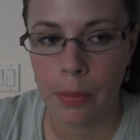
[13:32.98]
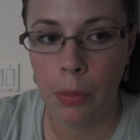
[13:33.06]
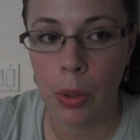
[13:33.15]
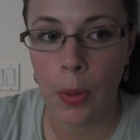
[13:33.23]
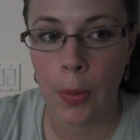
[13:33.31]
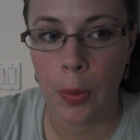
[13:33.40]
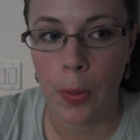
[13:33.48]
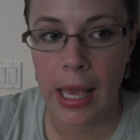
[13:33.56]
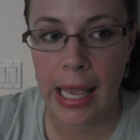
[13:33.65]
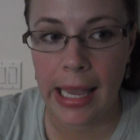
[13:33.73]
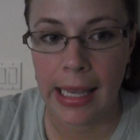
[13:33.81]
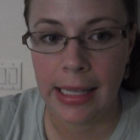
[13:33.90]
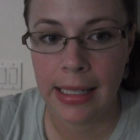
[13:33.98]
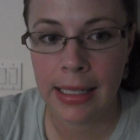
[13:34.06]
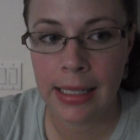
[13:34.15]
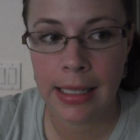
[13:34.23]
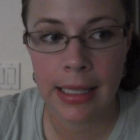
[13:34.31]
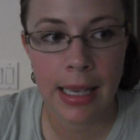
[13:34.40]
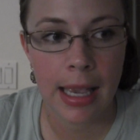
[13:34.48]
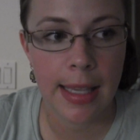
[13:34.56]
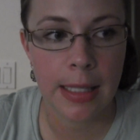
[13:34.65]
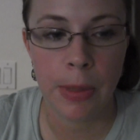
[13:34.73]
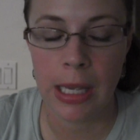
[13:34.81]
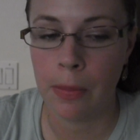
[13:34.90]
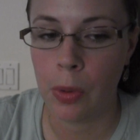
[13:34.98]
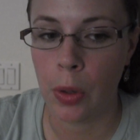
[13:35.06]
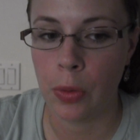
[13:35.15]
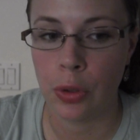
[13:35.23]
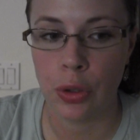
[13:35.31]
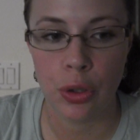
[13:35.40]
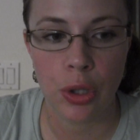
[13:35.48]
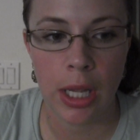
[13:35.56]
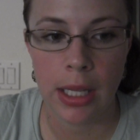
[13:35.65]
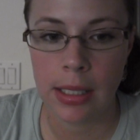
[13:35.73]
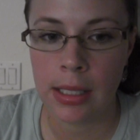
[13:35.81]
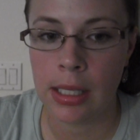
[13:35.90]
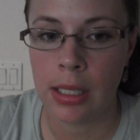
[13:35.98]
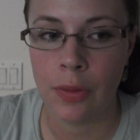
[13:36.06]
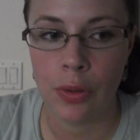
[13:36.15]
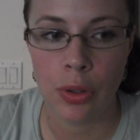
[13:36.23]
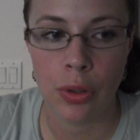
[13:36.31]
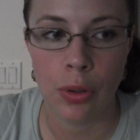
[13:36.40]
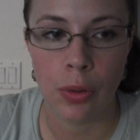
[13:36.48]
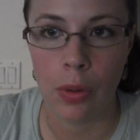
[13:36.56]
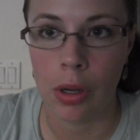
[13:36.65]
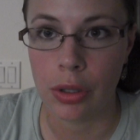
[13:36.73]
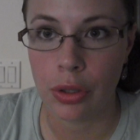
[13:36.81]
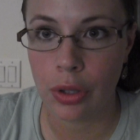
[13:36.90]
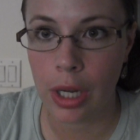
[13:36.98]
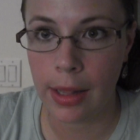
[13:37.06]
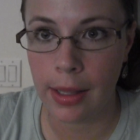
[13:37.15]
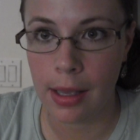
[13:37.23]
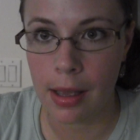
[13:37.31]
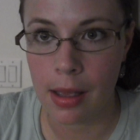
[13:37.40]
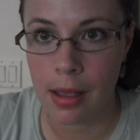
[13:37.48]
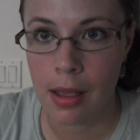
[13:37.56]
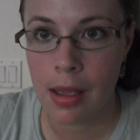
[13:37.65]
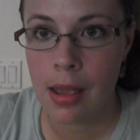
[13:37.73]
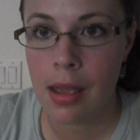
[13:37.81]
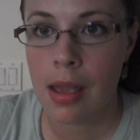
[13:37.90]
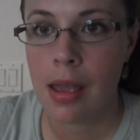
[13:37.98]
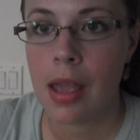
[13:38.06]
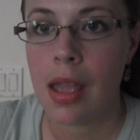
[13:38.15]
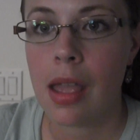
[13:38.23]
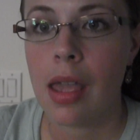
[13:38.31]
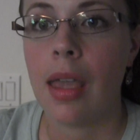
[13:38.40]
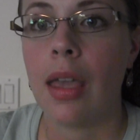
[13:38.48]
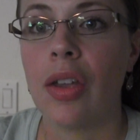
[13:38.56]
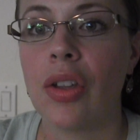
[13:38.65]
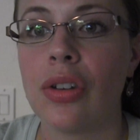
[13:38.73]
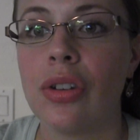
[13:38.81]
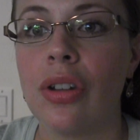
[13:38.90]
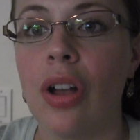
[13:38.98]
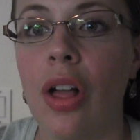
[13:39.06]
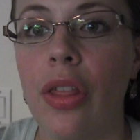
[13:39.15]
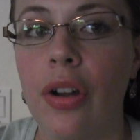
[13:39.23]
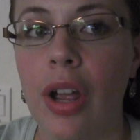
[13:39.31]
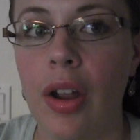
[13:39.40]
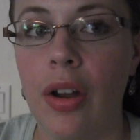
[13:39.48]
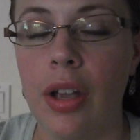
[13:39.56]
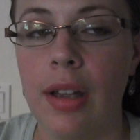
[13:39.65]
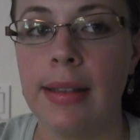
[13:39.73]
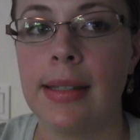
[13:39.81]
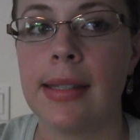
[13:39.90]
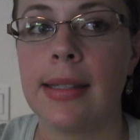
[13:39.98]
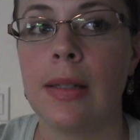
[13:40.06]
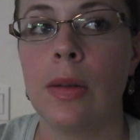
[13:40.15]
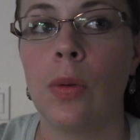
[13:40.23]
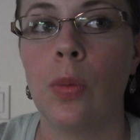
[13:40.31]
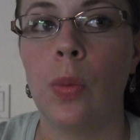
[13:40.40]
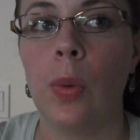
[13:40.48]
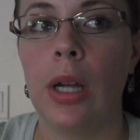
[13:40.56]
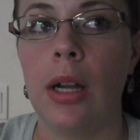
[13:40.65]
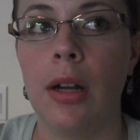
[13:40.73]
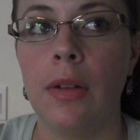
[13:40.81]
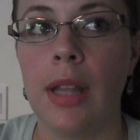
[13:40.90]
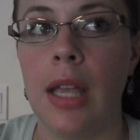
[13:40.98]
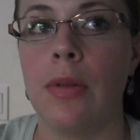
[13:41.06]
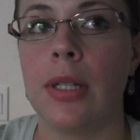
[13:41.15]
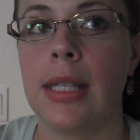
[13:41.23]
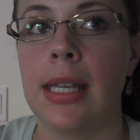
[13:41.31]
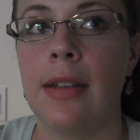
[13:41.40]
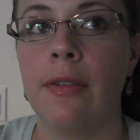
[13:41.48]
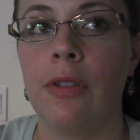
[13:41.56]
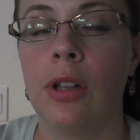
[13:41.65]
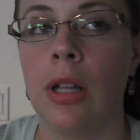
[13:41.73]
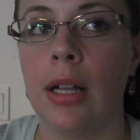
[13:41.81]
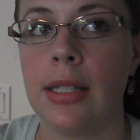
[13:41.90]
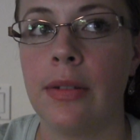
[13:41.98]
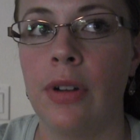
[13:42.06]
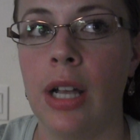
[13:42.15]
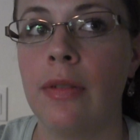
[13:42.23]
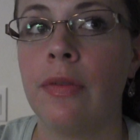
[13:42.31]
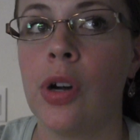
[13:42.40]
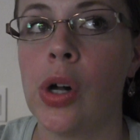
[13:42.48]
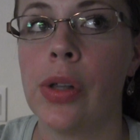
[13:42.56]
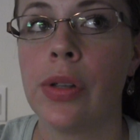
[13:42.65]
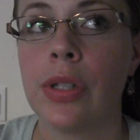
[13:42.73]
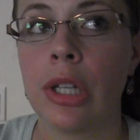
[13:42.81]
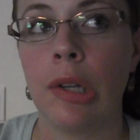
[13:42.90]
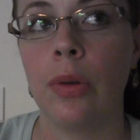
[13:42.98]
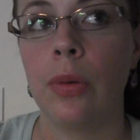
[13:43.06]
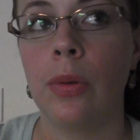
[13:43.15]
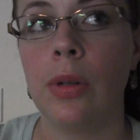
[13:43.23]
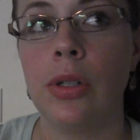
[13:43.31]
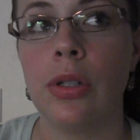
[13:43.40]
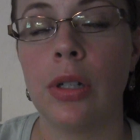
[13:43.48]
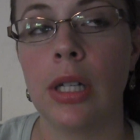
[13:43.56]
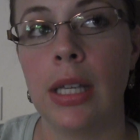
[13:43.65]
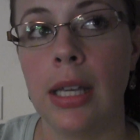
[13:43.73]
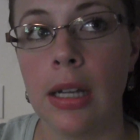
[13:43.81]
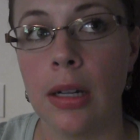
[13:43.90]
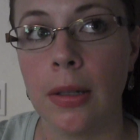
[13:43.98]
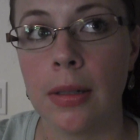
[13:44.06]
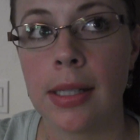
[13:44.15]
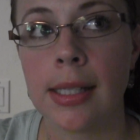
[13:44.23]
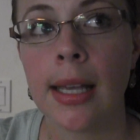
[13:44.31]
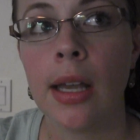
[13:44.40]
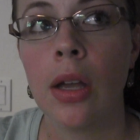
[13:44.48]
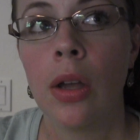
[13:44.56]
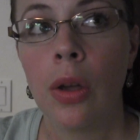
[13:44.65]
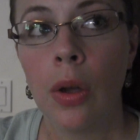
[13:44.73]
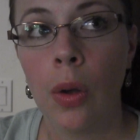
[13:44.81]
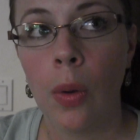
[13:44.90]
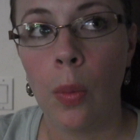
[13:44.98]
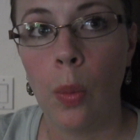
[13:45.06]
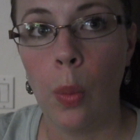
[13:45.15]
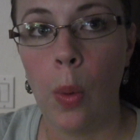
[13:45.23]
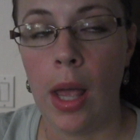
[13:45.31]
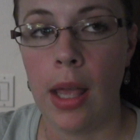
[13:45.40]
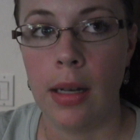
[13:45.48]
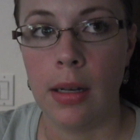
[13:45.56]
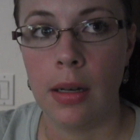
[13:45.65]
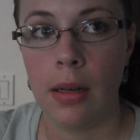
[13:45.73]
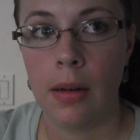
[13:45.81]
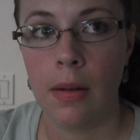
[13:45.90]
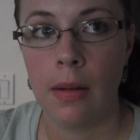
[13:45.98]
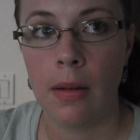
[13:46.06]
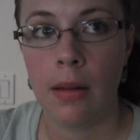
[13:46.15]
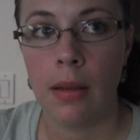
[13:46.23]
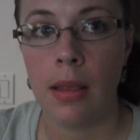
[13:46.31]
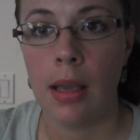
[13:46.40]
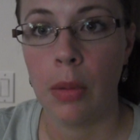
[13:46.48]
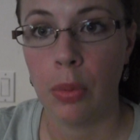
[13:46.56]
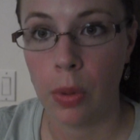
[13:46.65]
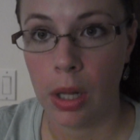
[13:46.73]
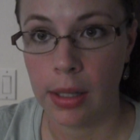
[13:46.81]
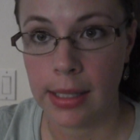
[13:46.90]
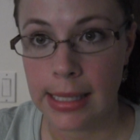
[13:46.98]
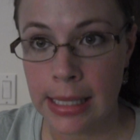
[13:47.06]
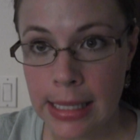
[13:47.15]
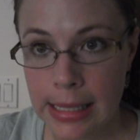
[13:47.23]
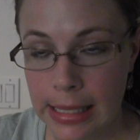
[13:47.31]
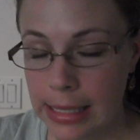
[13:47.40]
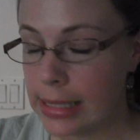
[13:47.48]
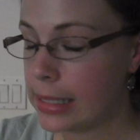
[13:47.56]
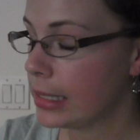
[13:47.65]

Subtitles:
blown away is being blown straight into Australia and other areas where they receive lots of rainfall. So during years when the upwelling ceases,